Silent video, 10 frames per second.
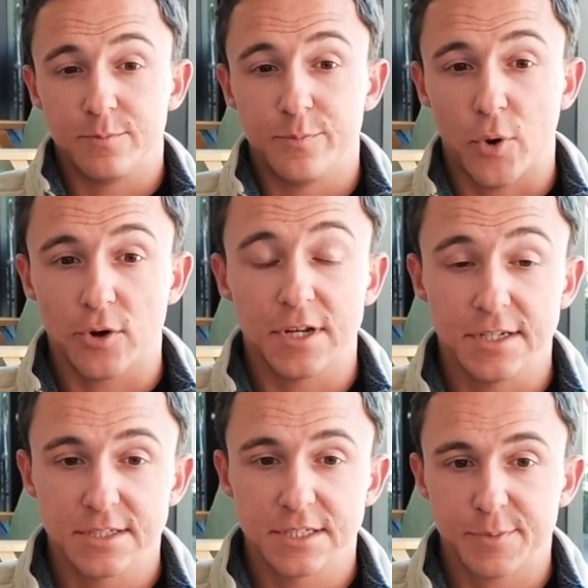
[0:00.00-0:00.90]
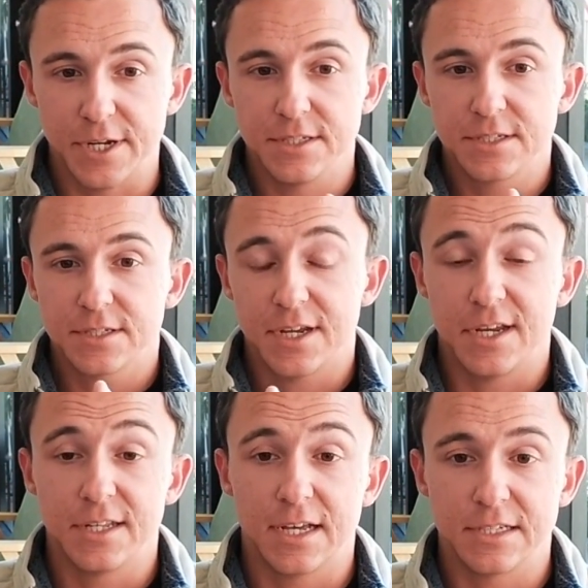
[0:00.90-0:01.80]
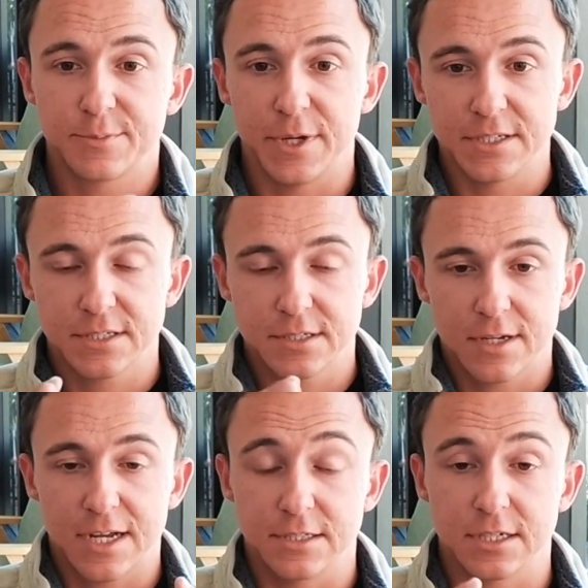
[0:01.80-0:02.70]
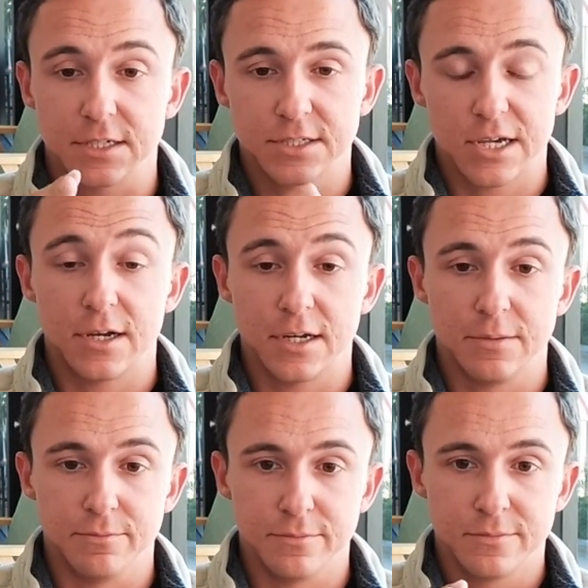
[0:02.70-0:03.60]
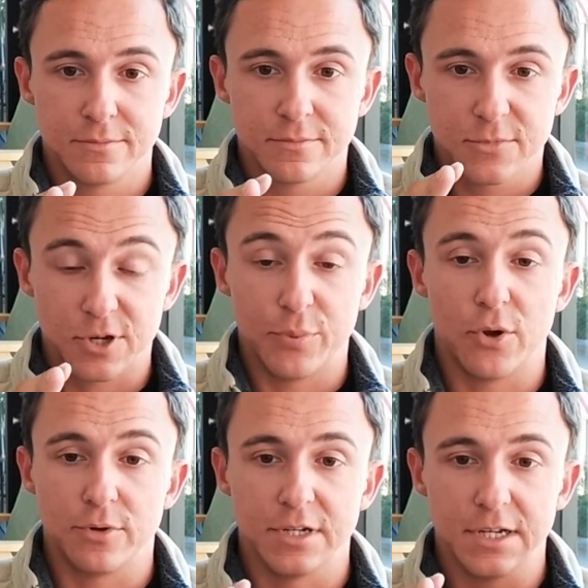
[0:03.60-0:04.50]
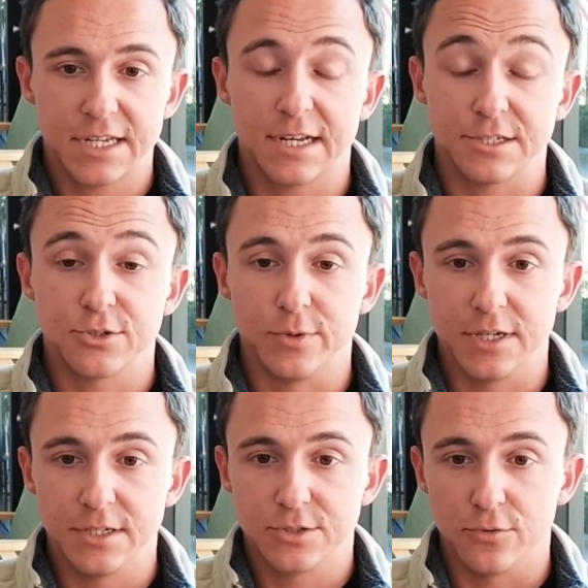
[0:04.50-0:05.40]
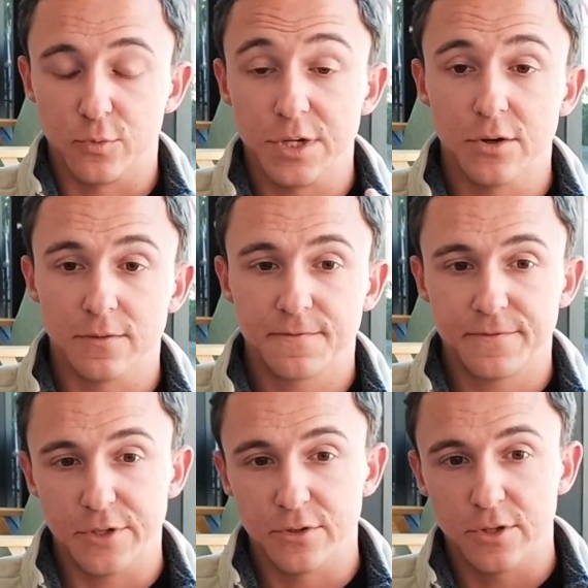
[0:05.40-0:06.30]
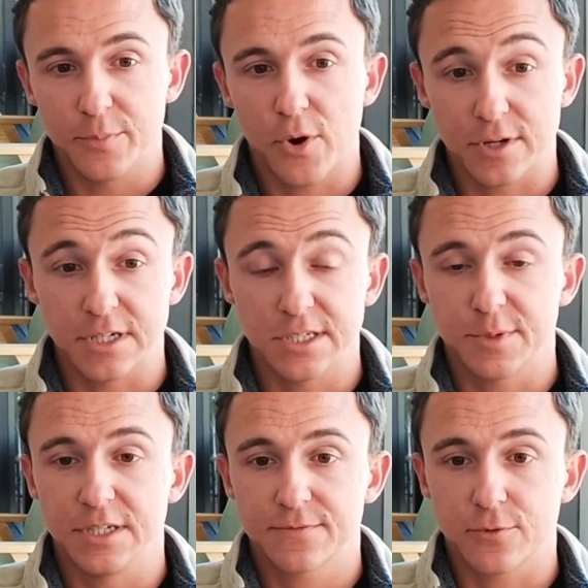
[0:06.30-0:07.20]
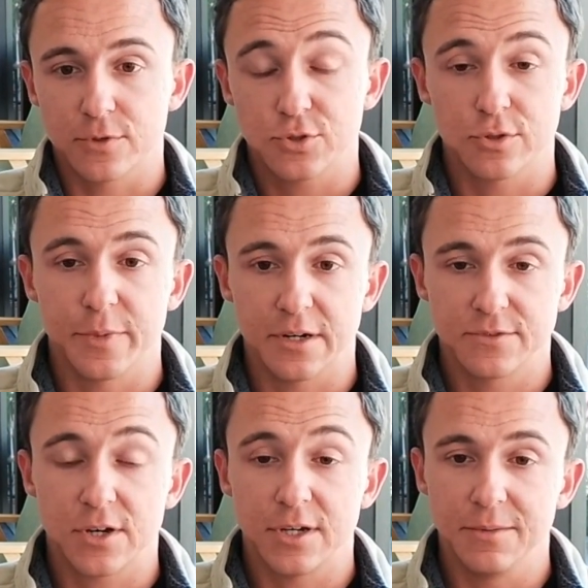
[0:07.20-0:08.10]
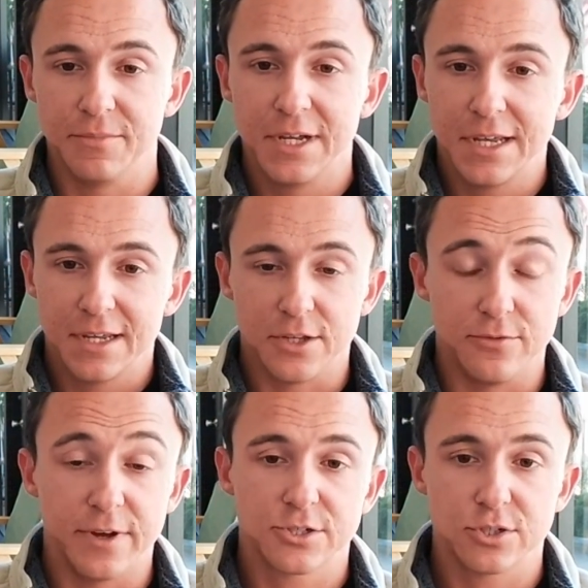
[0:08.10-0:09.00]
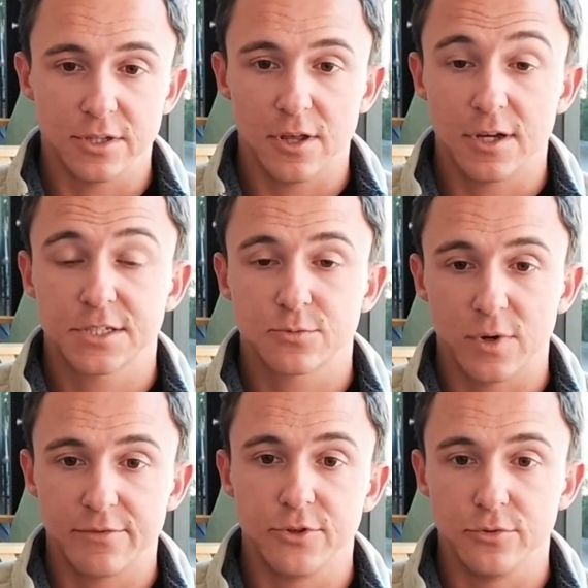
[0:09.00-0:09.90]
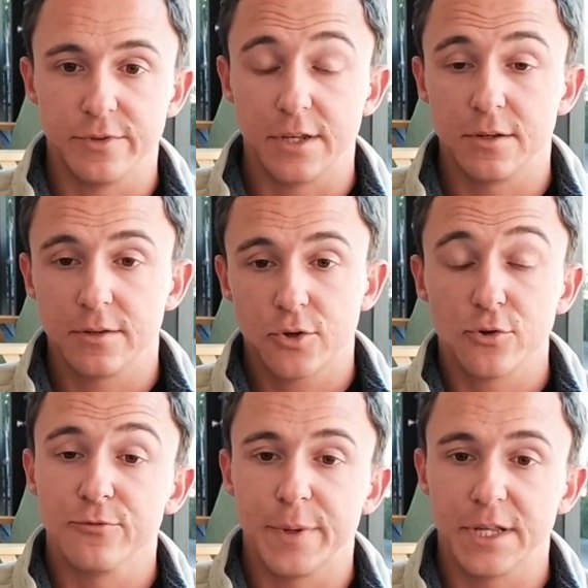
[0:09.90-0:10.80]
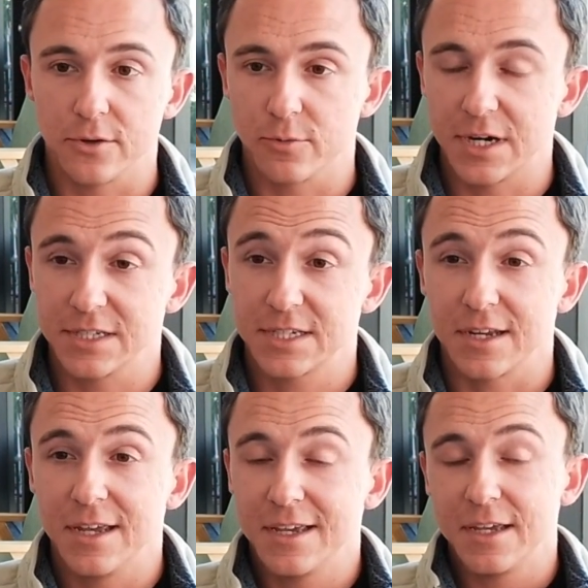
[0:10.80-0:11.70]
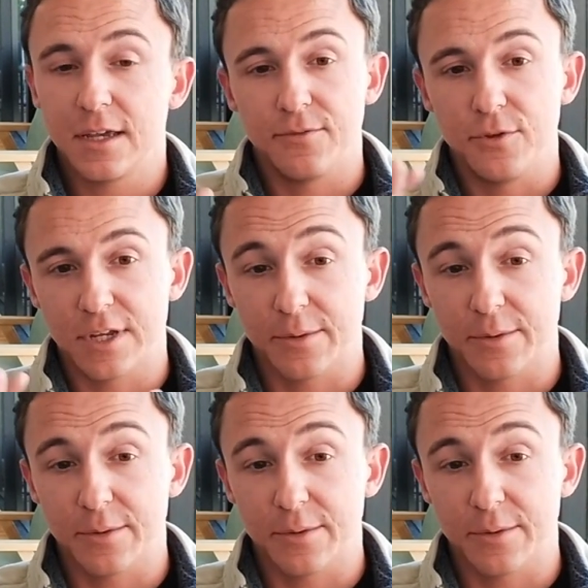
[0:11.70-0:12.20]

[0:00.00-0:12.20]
parking is a space and that space has like a time component attached to it. And so if we don't fill a parking space for a certain amount of time, you've actually lost revenue that could have been there, right? It's like, if you think